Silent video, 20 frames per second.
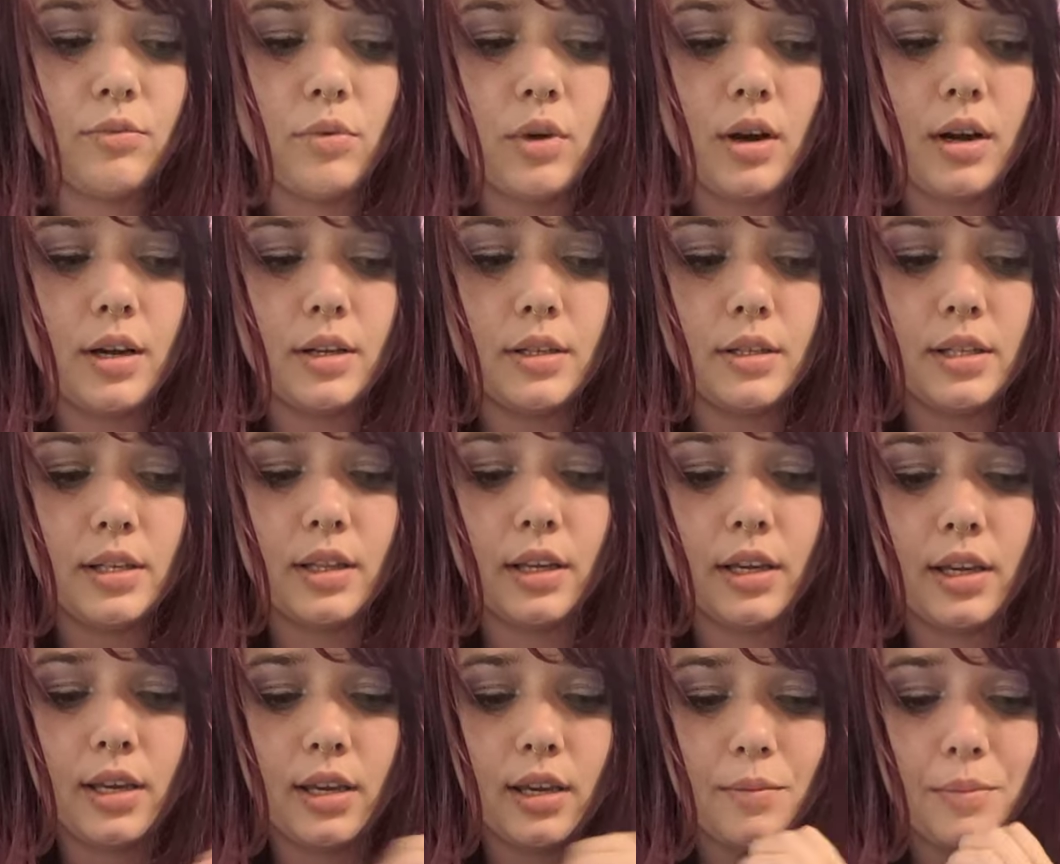of Wands and
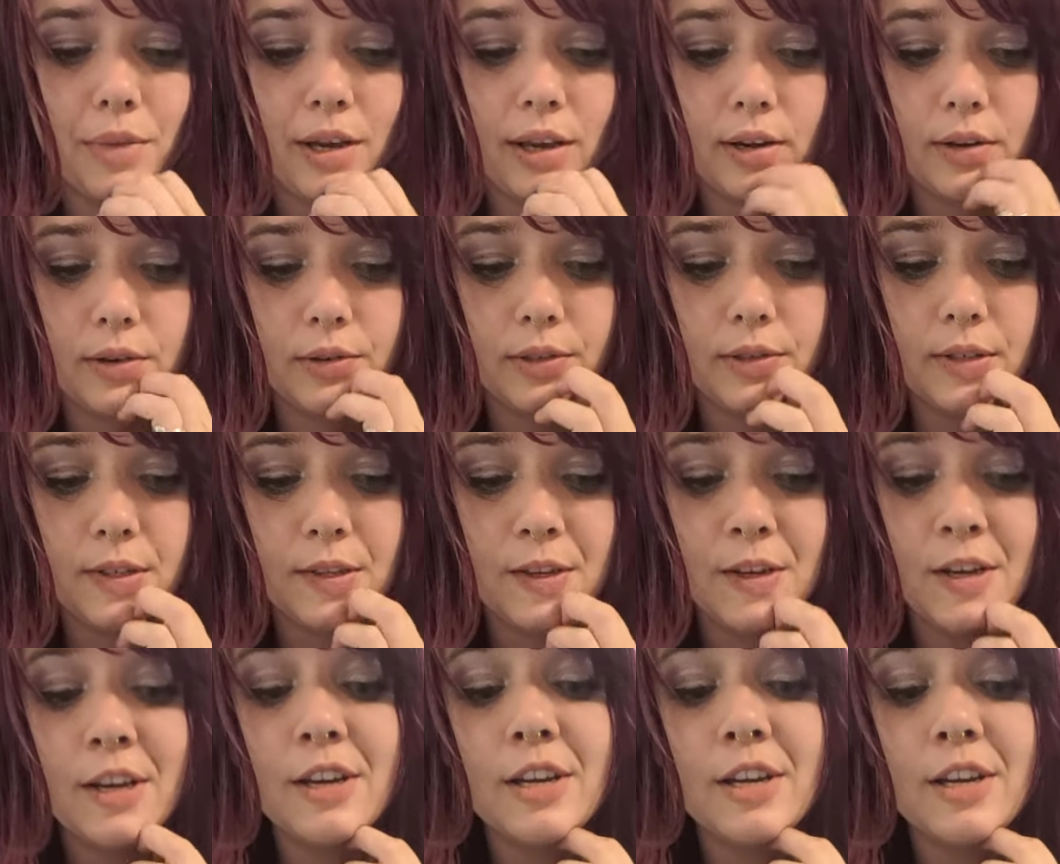the King of Pentacles.